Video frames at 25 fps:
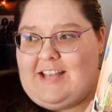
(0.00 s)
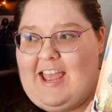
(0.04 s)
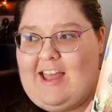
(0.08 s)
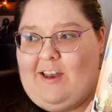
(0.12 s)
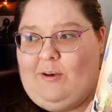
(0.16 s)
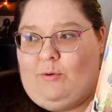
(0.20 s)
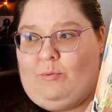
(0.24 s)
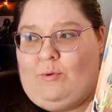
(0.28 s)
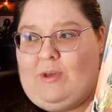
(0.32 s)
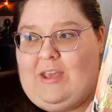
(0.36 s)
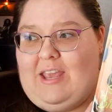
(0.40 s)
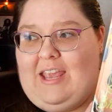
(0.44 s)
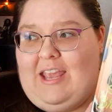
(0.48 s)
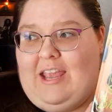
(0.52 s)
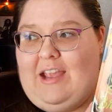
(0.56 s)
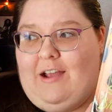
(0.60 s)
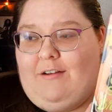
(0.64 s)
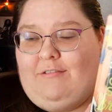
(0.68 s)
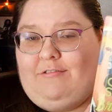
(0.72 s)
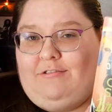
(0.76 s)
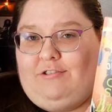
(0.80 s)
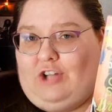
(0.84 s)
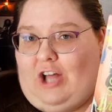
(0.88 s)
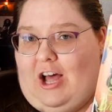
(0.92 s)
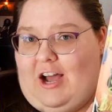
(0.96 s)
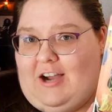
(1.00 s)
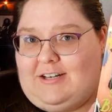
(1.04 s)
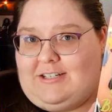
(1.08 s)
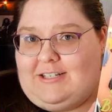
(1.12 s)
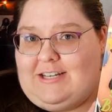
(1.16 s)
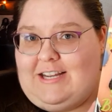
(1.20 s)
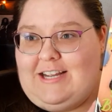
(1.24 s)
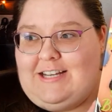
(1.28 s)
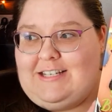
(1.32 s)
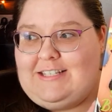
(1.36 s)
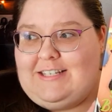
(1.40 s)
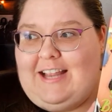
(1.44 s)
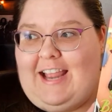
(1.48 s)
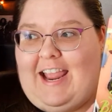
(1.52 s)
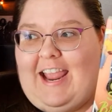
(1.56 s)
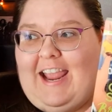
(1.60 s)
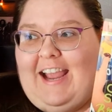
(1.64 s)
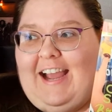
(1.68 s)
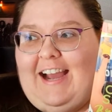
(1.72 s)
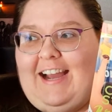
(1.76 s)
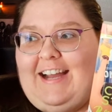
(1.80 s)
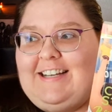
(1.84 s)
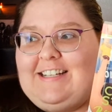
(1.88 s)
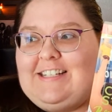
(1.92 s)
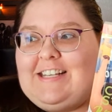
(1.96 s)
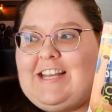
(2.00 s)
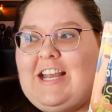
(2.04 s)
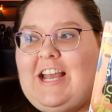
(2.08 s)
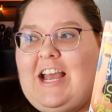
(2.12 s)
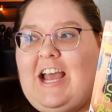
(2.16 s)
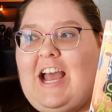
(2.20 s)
and we vlogged it, and